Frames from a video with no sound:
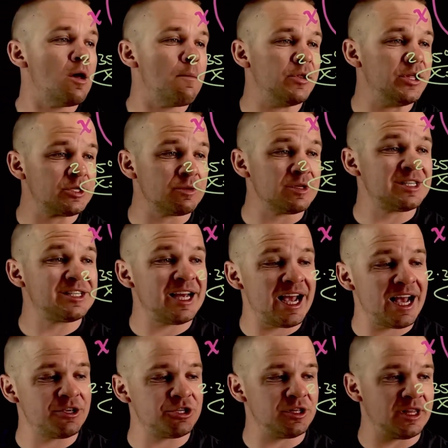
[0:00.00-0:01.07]
But this one's
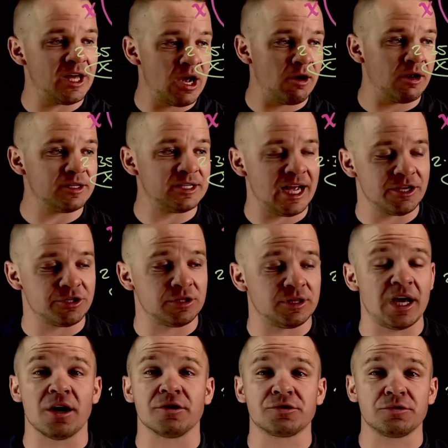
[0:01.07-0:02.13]
tangent there and tangent
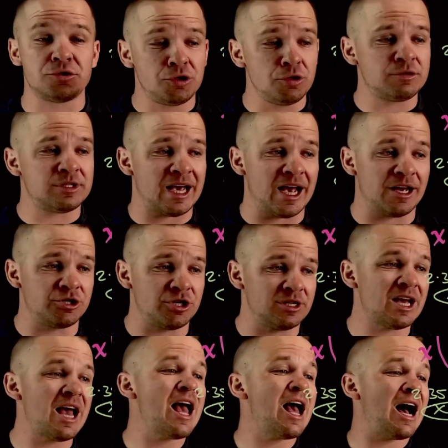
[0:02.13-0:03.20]
there. So 2 tangent,
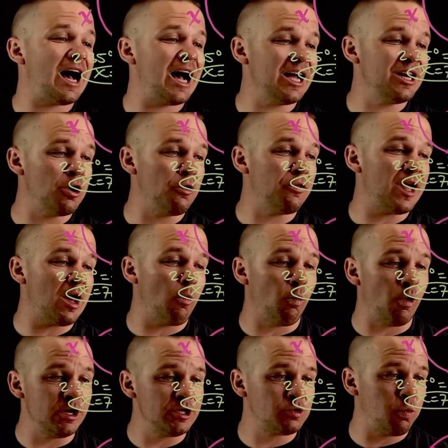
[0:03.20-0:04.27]
I know that
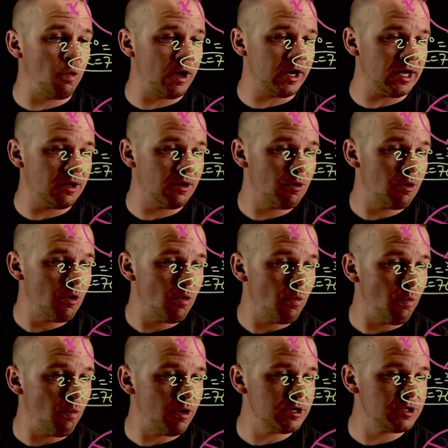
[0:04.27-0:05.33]
120,
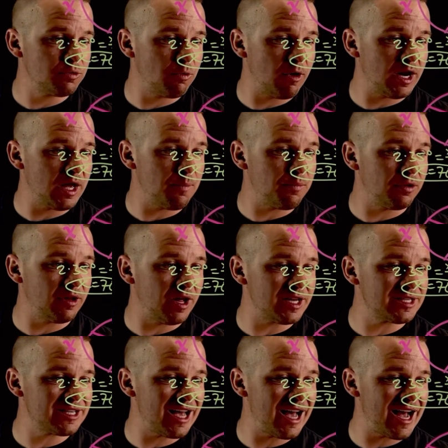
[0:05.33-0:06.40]
120
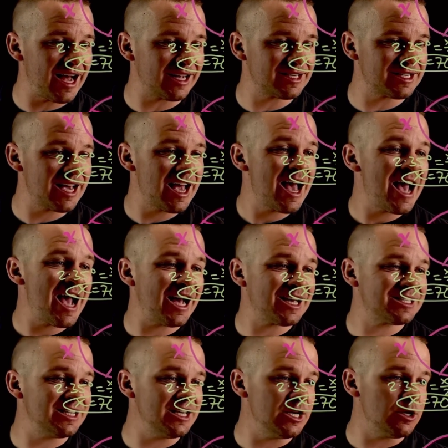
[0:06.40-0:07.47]
plus x has
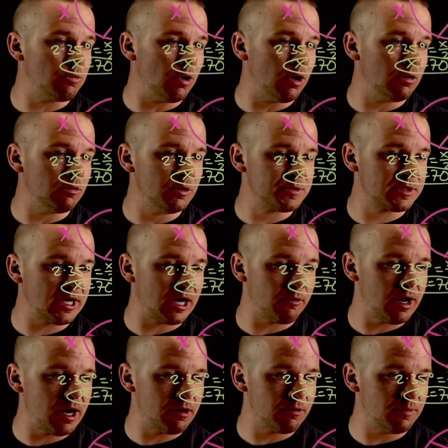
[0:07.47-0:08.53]
to equal, oops, kind of
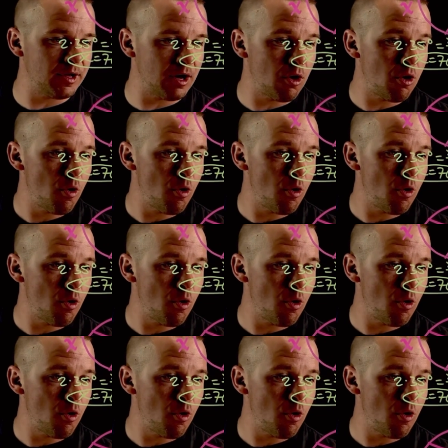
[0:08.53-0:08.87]
ran out of room there,